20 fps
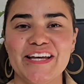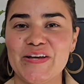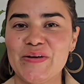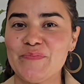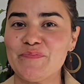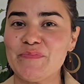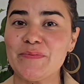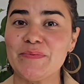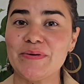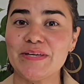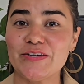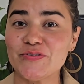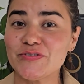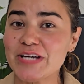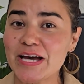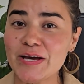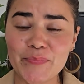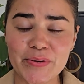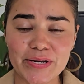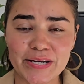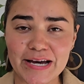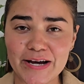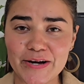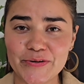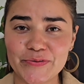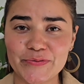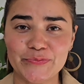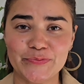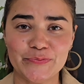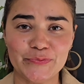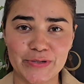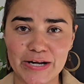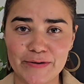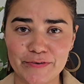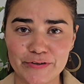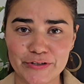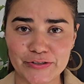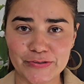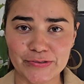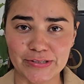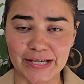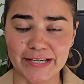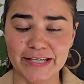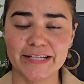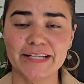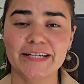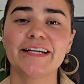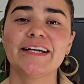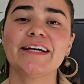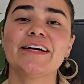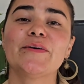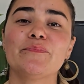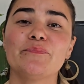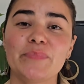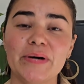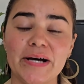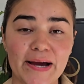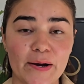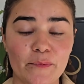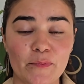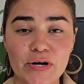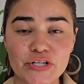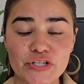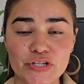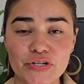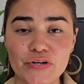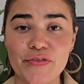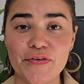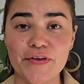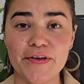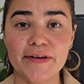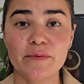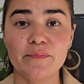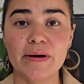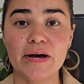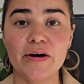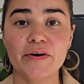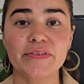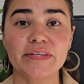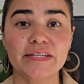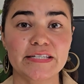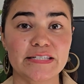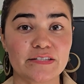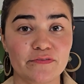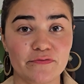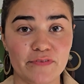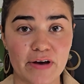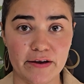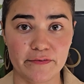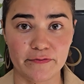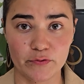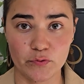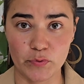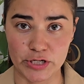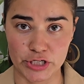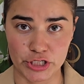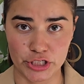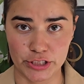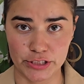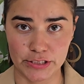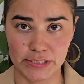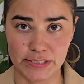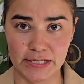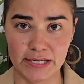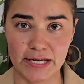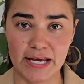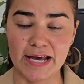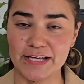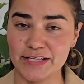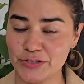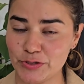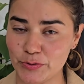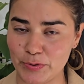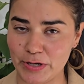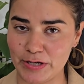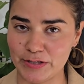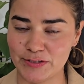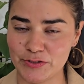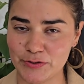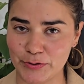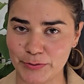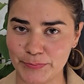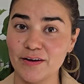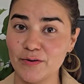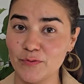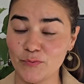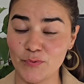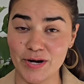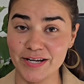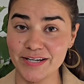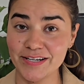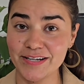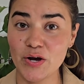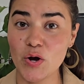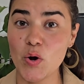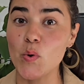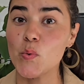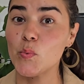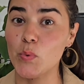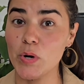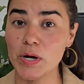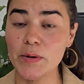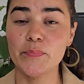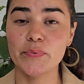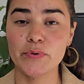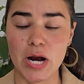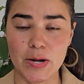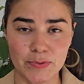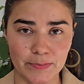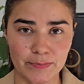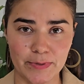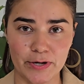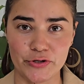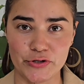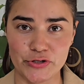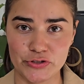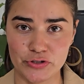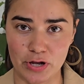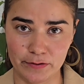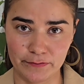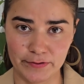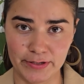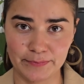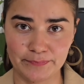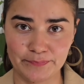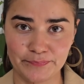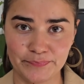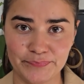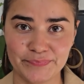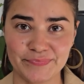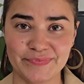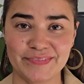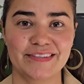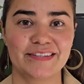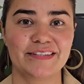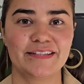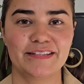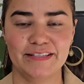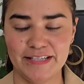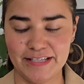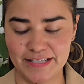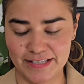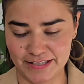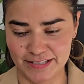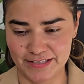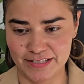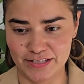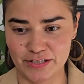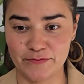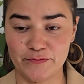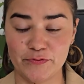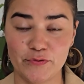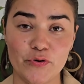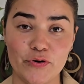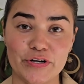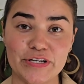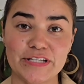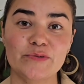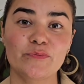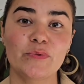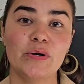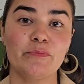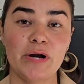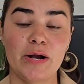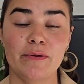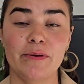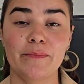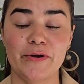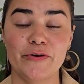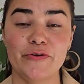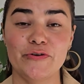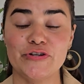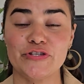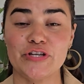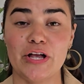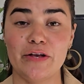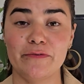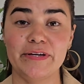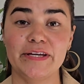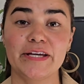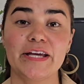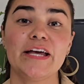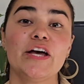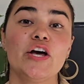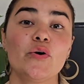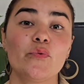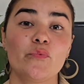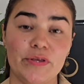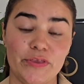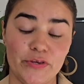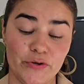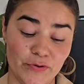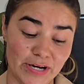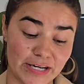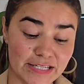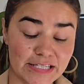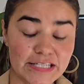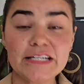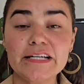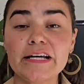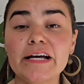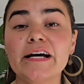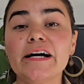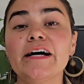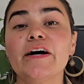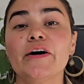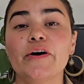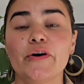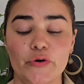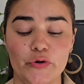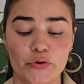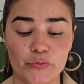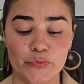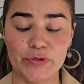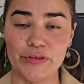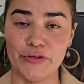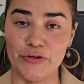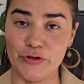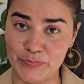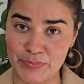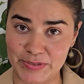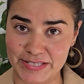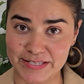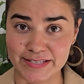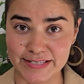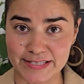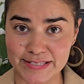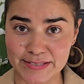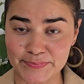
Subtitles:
Maybe you type it out, whatever you'd like. But I want you to think about these 5 questions as you brainstorm. 1, what problem are you solving? This is, of course, what problem are you solving with your idea or with your business?